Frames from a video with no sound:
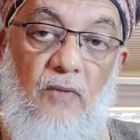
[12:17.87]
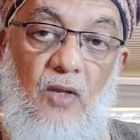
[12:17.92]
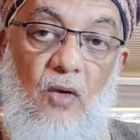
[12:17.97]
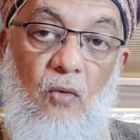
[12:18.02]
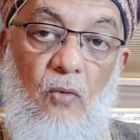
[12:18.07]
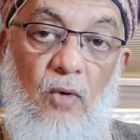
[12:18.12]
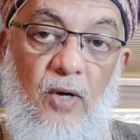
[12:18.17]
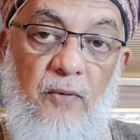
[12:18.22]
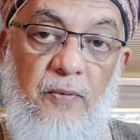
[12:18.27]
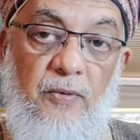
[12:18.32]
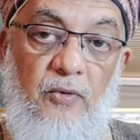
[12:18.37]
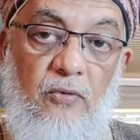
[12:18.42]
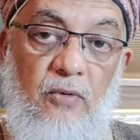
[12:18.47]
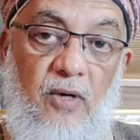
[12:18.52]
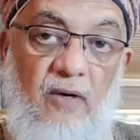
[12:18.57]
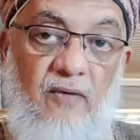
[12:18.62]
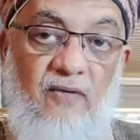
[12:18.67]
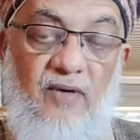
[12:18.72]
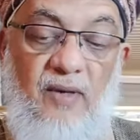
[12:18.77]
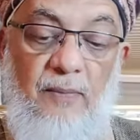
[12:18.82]
What we do
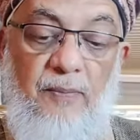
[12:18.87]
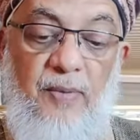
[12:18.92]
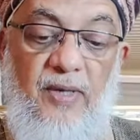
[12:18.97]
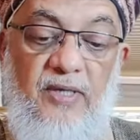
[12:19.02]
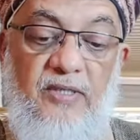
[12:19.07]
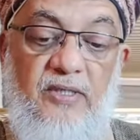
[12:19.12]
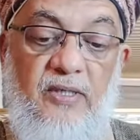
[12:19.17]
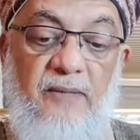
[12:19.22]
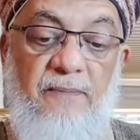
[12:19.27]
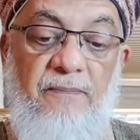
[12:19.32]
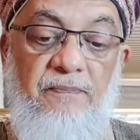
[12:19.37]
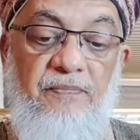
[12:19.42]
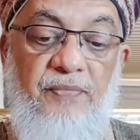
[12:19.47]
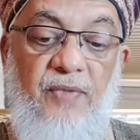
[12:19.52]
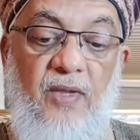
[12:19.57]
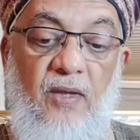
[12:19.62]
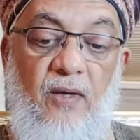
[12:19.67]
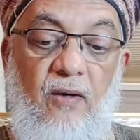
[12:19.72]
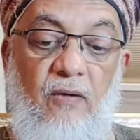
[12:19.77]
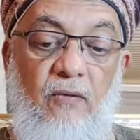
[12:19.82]
out of compulsion,
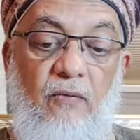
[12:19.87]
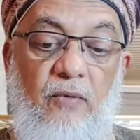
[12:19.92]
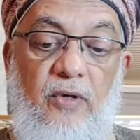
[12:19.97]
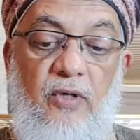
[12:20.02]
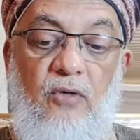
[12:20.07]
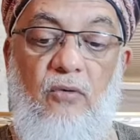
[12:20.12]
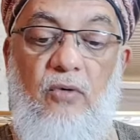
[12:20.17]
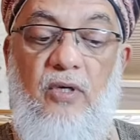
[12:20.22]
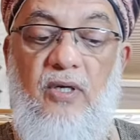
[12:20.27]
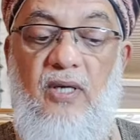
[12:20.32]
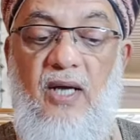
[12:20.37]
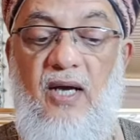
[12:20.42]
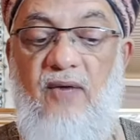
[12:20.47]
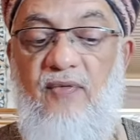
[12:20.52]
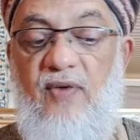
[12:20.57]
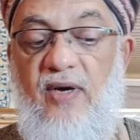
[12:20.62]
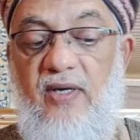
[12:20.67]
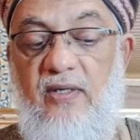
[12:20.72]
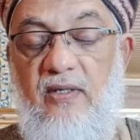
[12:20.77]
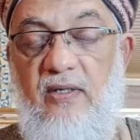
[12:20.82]
we do it
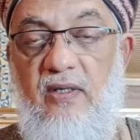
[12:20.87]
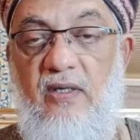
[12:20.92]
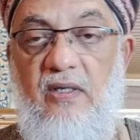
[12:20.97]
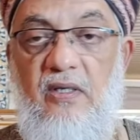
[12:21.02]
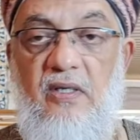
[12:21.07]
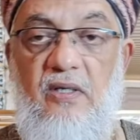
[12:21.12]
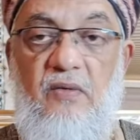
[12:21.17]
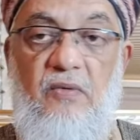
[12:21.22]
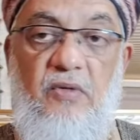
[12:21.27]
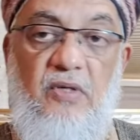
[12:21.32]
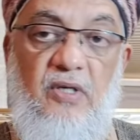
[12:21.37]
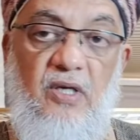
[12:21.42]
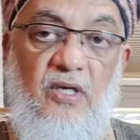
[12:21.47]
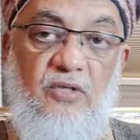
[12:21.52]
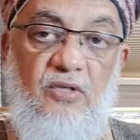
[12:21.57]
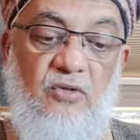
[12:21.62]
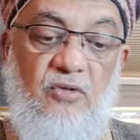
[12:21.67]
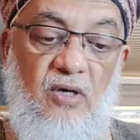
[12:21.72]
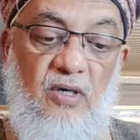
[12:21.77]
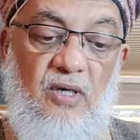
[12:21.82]
half-heartedly, we
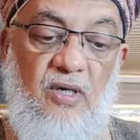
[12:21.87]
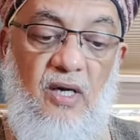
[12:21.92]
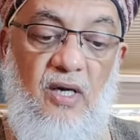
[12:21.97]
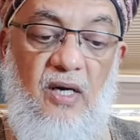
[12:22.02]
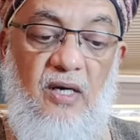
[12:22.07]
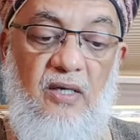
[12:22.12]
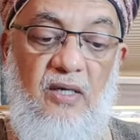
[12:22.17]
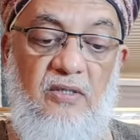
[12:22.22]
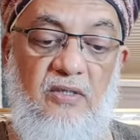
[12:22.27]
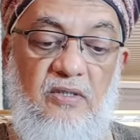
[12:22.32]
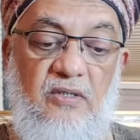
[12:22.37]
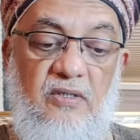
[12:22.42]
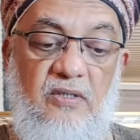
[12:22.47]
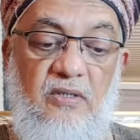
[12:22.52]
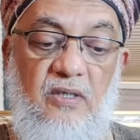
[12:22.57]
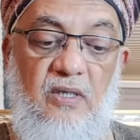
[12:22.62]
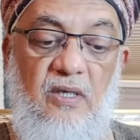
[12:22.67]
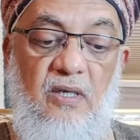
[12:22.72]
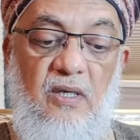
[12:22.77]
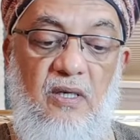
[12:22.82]
take
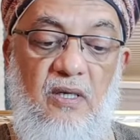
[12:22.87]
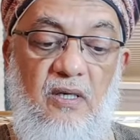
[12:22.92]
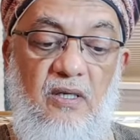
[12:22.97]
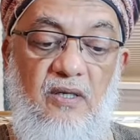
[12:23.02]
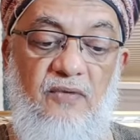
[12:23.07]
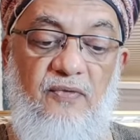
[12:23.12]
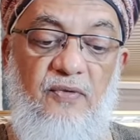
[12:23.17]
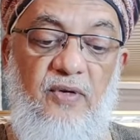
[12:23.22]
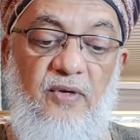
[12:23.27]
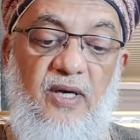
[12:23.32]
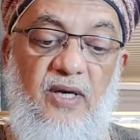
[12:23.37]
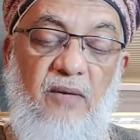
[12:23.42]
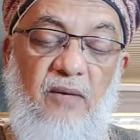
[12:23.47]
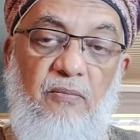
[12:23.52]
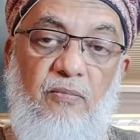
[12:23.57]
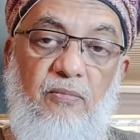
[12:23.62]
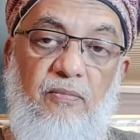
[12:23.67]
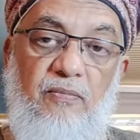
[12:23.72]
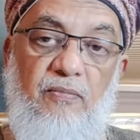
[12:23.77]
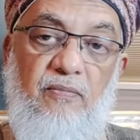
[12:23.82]
shortcuts. If we
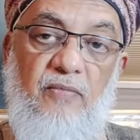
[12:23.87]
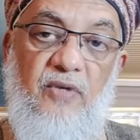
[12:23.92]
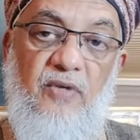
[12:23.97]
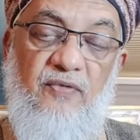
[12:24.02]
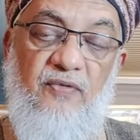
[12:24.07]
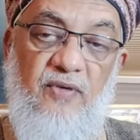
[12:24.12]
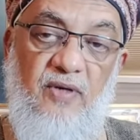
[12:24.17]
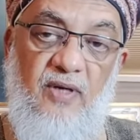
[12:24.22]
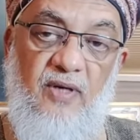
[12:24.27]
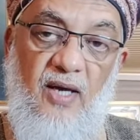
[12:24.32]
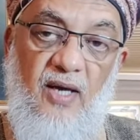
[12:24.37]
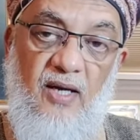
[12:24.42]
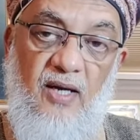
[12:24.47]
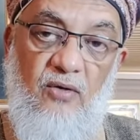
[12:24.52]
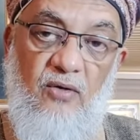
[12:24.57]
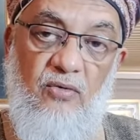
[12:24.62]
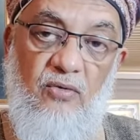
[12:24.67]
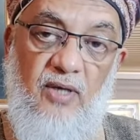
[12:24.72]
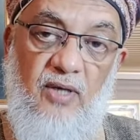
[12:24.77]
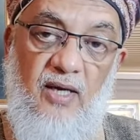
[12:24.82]
can
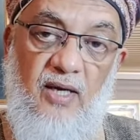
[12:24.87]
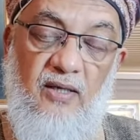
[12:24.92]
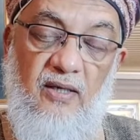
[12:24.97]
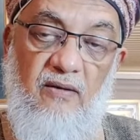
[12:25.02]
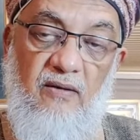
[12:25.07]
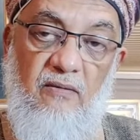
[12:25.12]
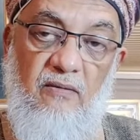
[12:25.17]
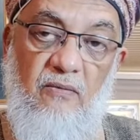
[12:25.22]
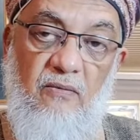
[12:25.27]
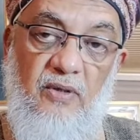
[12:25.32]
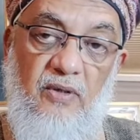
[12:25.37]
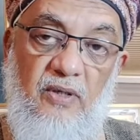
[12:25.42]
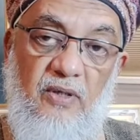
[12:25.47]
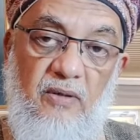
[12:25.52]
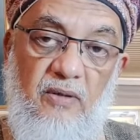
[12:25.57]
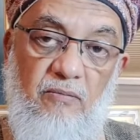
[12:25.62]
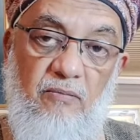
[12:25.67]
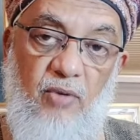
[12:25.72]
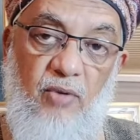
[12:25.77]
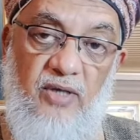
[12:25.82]
do that,
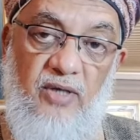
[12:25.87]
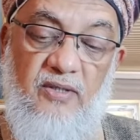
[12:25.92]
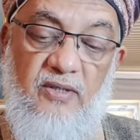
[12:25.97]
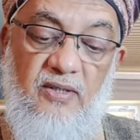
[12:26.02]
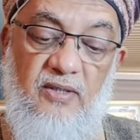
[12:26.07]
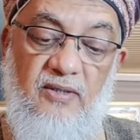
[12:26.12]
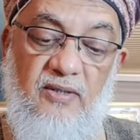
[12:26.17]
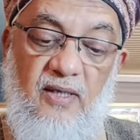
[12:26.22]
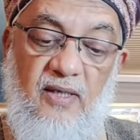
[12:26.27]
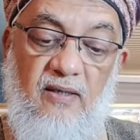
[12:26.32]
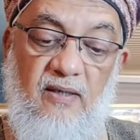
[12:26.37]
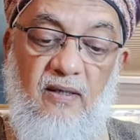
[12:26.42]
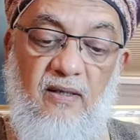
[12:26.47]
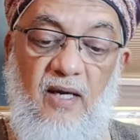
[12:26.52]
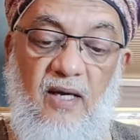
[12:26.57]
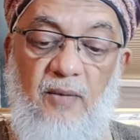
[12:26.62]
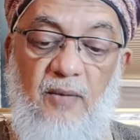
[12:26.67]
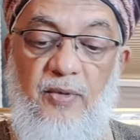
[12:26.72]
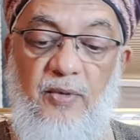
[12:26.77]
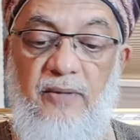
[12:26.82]
we brush things under the
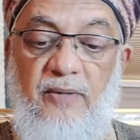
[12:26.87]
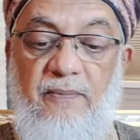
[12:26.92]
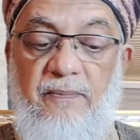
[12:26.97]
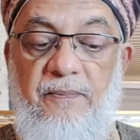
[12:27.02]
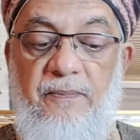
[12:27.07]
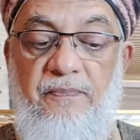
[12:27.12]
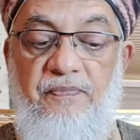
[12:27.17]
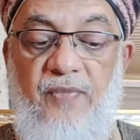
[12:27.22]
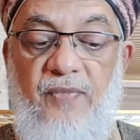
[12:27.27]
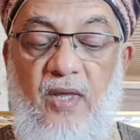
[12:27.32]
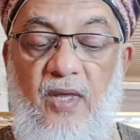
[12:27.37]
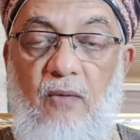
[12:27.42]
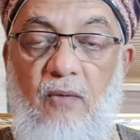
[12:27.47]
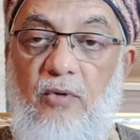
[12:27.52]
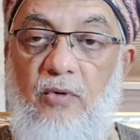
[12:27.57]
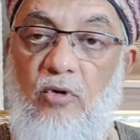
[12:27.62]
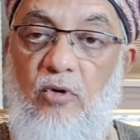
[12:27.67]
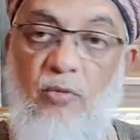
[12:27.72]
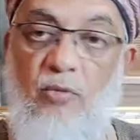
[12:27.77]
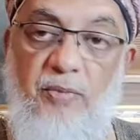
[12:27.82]
carpet,
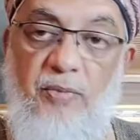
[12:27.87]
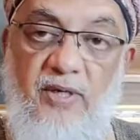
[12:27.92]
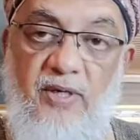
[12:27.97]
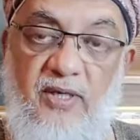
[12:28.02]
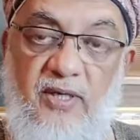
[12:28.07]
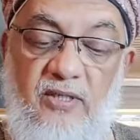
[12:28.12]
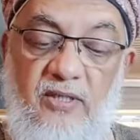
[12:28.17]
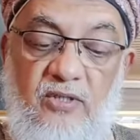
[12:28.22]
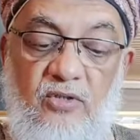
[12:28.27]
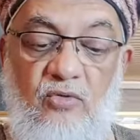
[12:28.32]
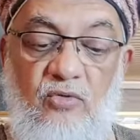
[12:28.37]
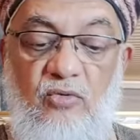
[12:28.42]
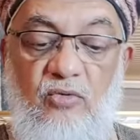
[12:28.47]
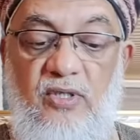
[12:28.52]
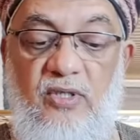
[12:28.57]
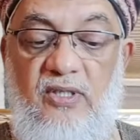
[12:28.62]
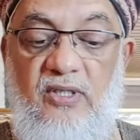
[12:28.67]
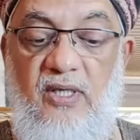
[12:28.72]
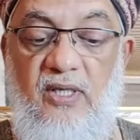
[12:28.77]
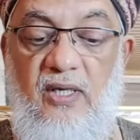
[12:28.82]
we don't pay attention to
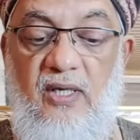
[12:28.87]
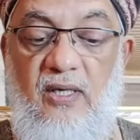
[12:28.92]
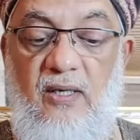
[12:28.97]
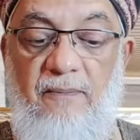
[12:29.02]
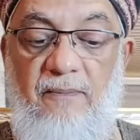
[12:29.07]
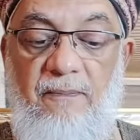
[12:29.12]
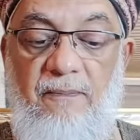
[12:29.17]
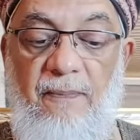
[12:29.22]
detail,